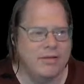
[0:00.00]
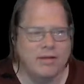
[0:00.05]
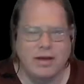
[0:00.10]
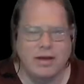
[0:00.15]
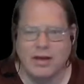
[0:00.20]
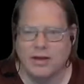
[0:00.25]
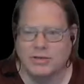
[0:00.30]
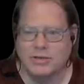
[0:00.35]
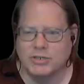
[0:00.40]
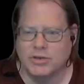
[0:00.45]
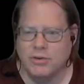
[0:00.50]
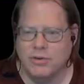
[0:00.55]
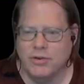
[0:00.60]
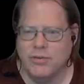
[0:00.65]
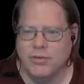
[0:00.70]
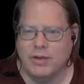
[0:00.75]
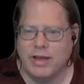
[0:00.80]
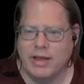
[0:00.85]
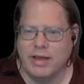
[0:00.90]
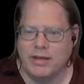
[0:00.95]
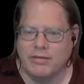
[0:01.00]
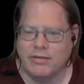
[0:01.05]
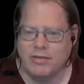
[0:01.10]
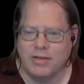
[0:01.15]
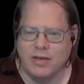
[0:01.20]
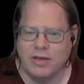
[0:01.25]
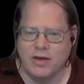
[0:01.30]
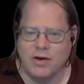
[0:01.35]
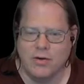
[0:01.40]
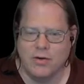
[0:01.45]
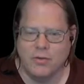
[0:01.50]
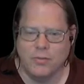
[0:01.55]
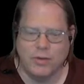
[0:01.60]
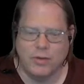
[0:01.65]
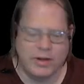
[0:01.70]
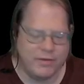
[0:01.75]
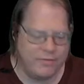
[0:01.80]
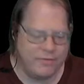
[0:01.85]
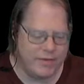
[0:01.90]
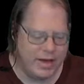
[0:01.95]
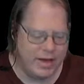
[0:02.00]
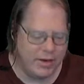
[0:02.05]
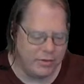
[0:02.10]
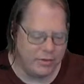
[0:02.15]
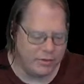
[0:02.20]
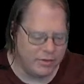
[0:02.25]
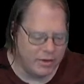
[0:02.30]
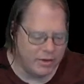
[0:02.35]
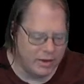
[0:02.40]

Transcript: I'll show you when I get to the code what I found.